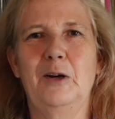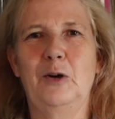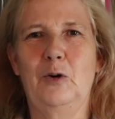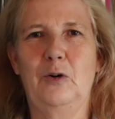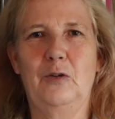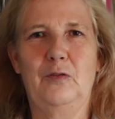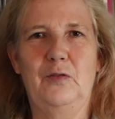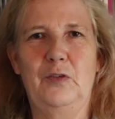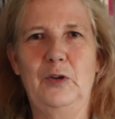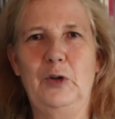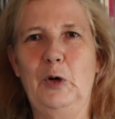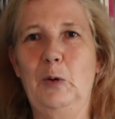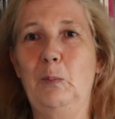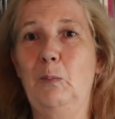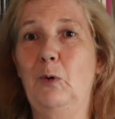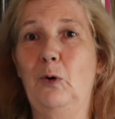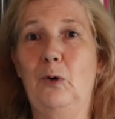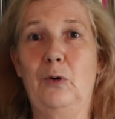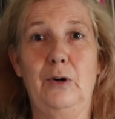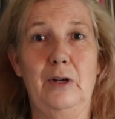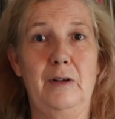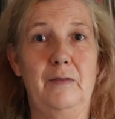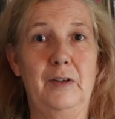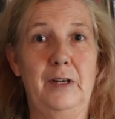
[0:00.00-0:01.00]
or film
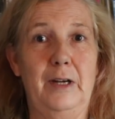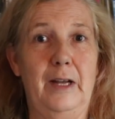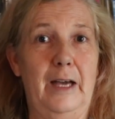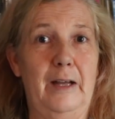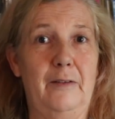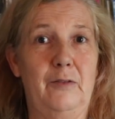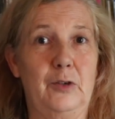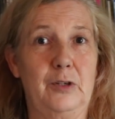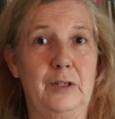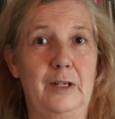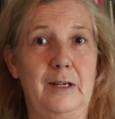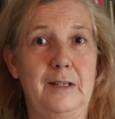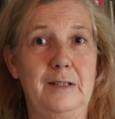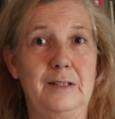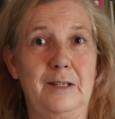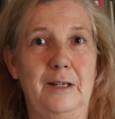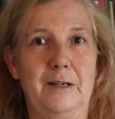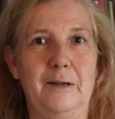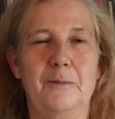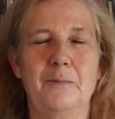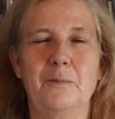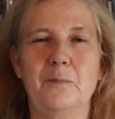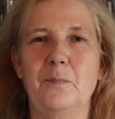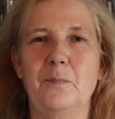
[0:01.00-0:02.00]
or even advertising.